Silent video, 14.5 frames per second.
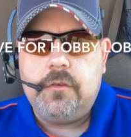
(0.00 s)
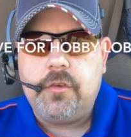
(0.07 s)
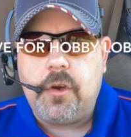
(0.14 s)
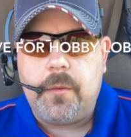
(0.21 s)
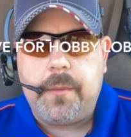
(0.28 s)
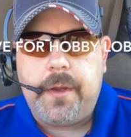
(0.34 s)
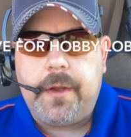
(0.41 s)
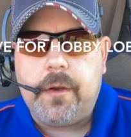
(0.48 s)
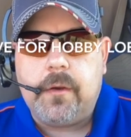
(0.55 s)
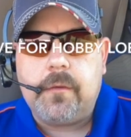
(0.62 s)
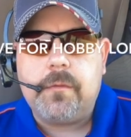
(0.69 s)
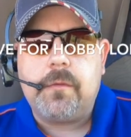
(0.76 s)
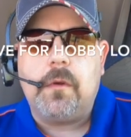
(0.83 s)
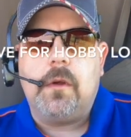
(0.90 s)
Jeremy
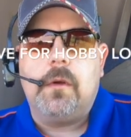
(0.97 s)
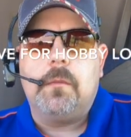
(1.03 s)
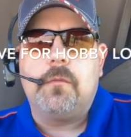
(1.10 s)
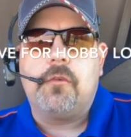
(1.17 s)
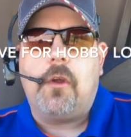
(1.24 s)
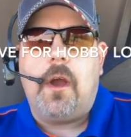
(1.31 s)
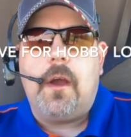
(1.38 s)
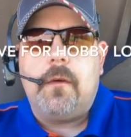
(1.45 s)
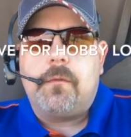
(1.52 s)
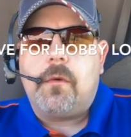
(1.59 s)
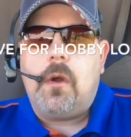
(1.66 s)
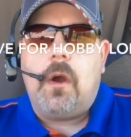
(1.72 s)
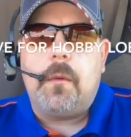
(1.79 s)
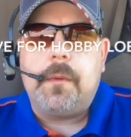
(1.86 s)
here from Drive
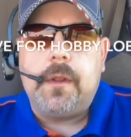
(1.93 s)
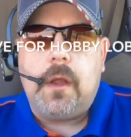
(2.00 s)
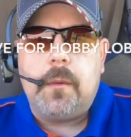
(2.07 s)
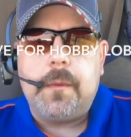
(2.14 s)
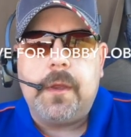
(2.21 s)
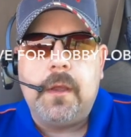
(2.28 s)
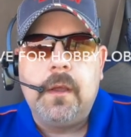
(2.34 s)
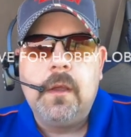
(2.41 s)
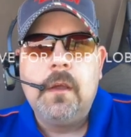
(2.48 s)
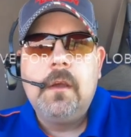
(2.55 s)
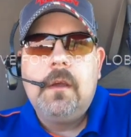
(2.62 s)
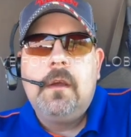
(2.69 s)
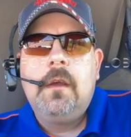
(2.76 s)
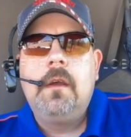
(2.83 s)
for Hobby Lobby.
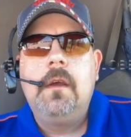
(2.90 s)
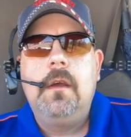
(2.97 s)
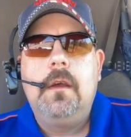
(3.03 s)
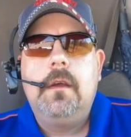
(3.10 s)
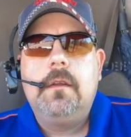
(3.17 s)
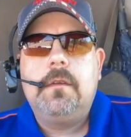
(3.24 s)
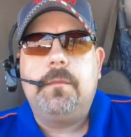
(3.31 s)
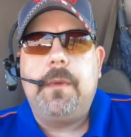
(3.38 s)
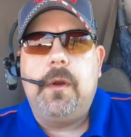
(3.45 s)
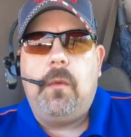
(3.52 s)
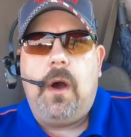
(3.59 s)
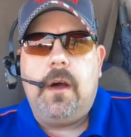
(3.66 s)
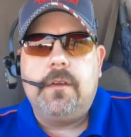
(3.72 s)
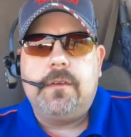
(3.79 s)
It's been a
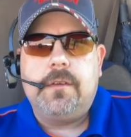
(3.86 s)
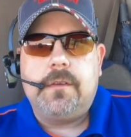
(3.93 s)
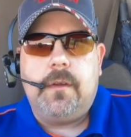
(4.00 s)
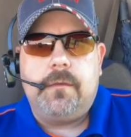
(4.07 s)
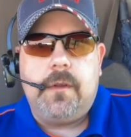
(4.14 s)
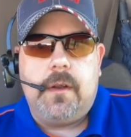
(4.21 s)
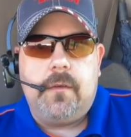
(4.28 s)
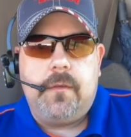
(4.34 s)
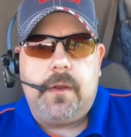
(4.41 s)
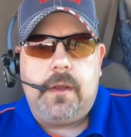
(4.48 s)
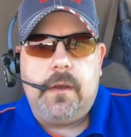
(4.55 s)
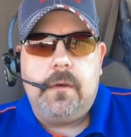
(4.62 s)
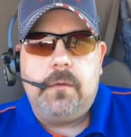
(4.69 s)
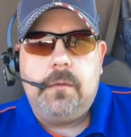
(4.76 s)
while since I've done a
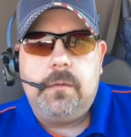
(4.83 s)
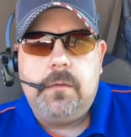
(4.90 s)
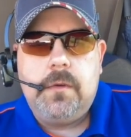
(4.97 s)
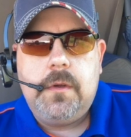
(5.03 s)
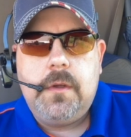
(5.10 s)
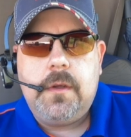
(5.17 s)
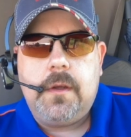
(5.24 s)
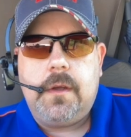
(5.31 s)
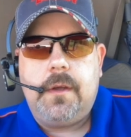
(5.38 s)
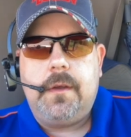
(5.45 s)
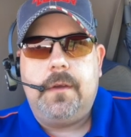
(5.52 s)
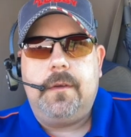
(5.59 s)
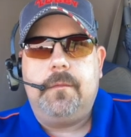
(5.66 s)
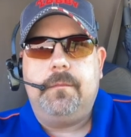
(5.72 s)
video.
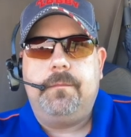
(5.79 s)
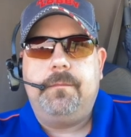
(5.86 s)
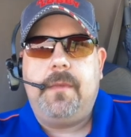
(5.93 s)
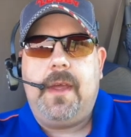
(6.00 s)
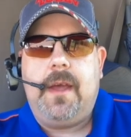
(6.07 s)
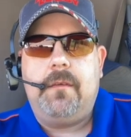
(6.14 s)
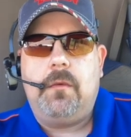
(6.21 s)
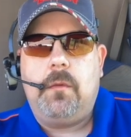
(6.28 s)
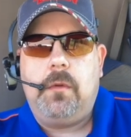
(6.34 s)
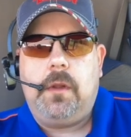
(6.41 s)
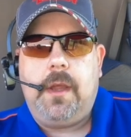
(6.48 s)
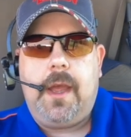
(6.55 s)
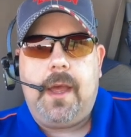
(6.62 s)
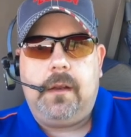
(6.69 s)
Haven't
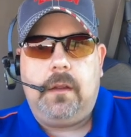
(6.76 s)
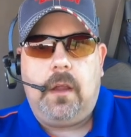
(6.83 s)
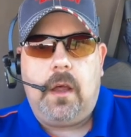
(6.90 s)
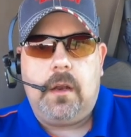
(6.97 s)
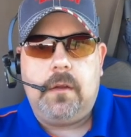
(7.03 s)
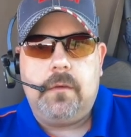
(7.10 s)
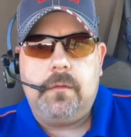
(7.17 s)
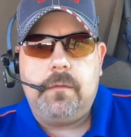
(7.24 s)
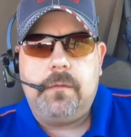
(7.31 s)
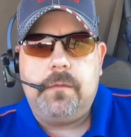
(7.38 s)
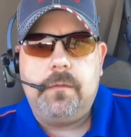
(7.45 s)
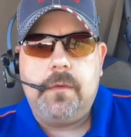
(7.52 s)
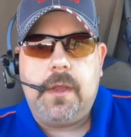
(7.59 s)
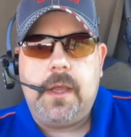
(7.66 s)
really had a lot of
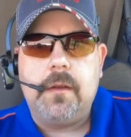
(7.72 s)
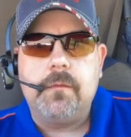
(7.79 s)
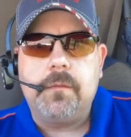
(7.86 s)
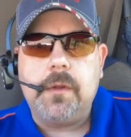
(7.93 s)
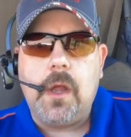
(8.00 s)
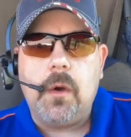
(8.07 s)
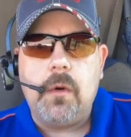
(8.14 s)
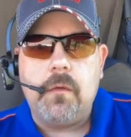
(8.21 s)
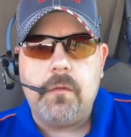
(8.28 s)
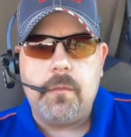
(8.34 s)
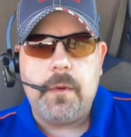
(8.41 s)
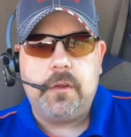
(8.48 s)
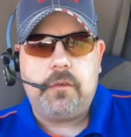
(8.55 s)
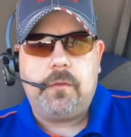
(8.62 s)
inflow of
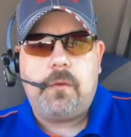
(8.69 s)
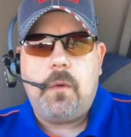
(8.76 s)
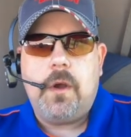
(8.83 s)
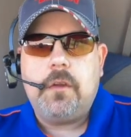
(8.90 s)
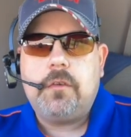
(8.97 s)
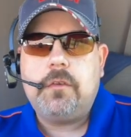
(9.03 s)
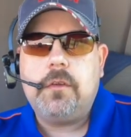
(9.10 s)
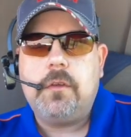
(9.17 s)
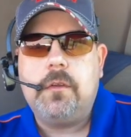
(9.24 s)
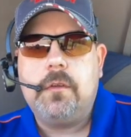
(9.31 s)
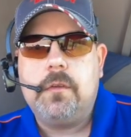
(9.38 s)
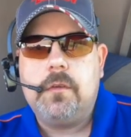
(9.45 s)
a bunch of questions.